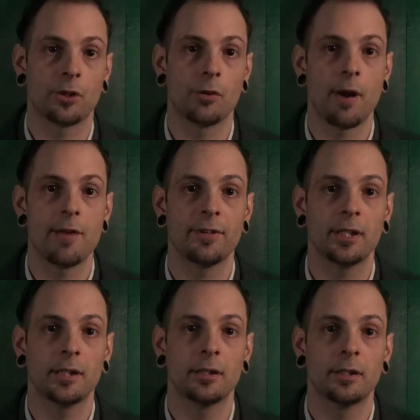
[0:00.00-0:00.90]

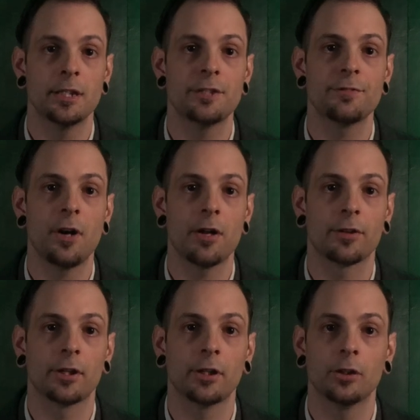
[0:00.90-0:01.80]
arriving, his
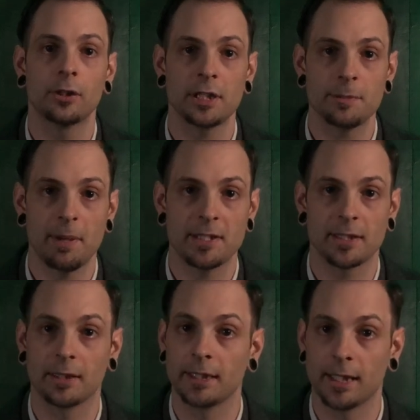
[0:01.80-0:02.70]
father
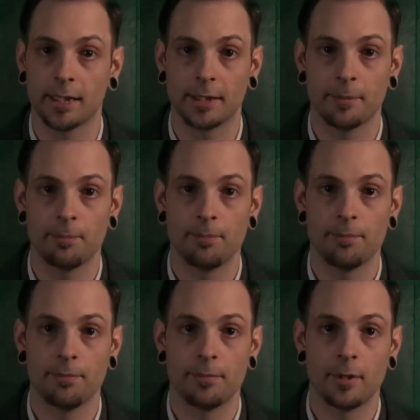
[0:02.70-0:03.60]
unexpectedly died.
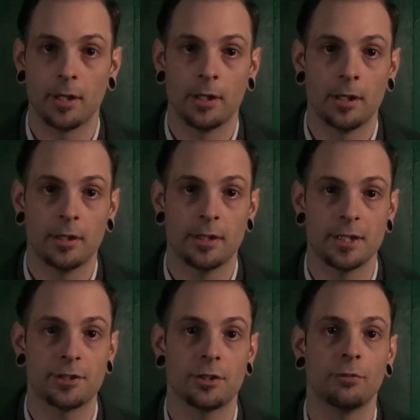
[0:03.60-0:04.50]

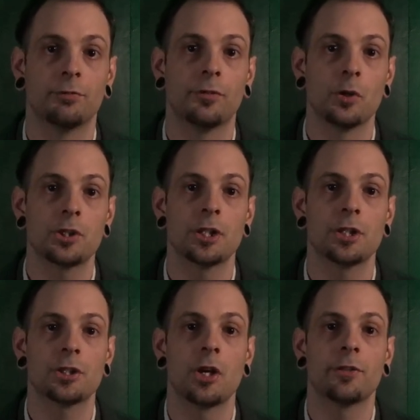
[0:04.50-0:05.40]
This unfortunate
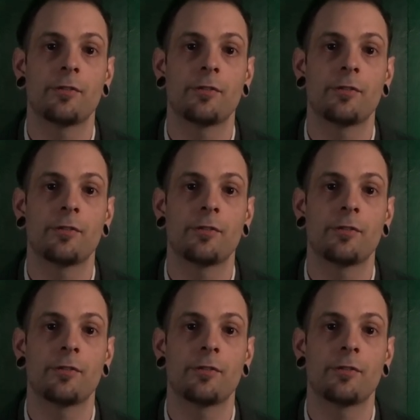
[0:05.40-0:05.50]
turn of